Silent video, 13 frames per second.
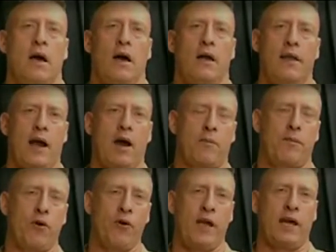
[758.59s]
They are
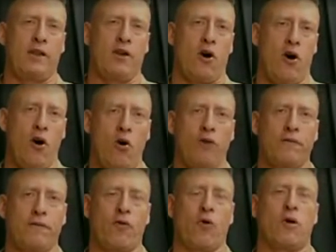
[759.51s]
putting the hold
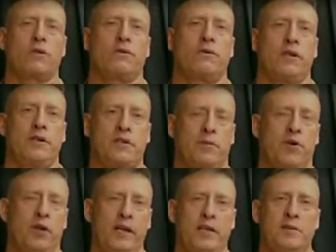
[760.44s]
force, which is the
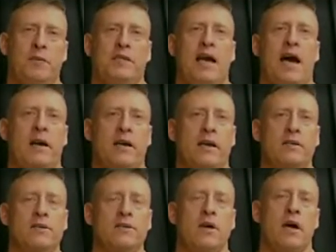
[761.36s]
police
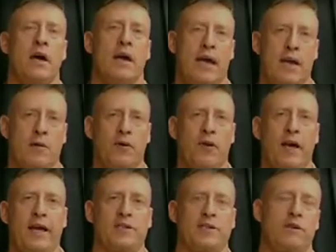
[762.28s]
battalions, in
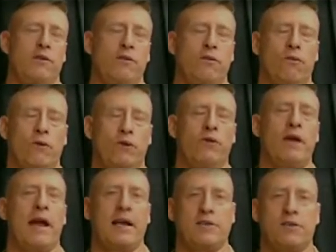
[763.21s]
place, and we do
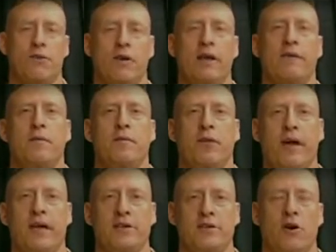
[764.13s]
that as a relief in
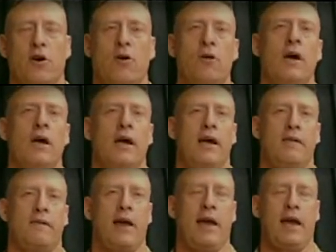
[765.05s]
place. So
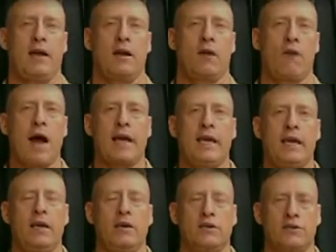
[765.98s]
if a
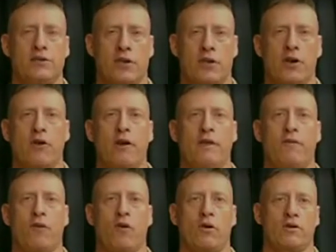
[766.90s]
Iraqi security
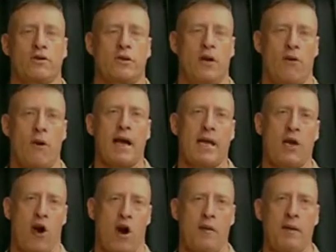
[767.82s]
force, an Iraqi
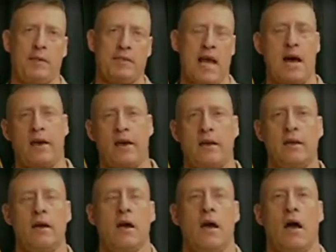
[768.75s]
army
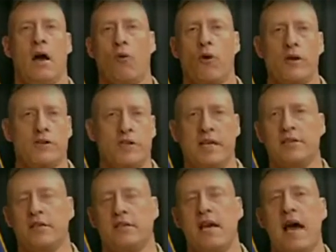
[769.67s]
battalion, were to seize
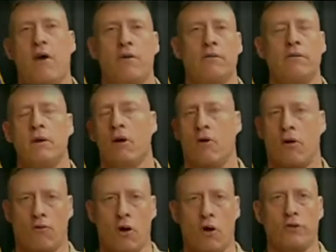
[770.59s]
a town or a
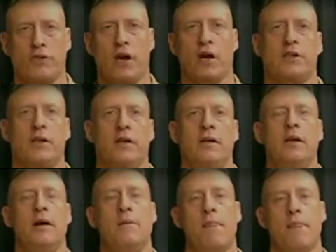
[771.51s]
road junction,
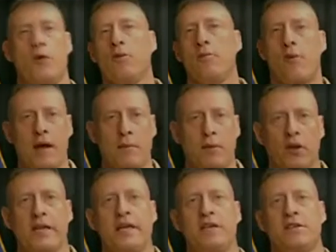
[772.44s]
you would bring
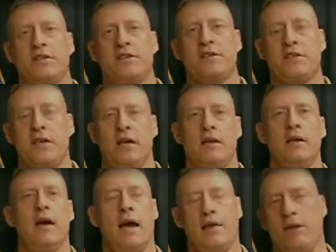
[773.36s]
police in, and
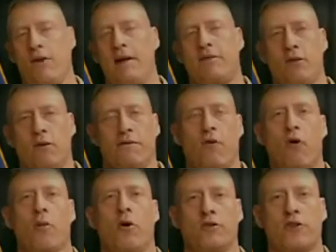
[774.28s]
then you have to do a
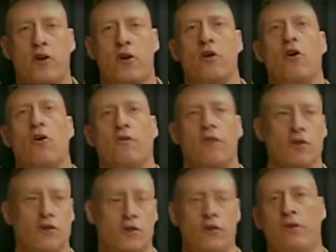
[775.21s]
formal
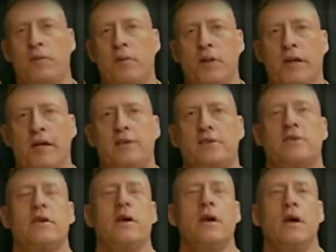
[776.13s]
turnover to the police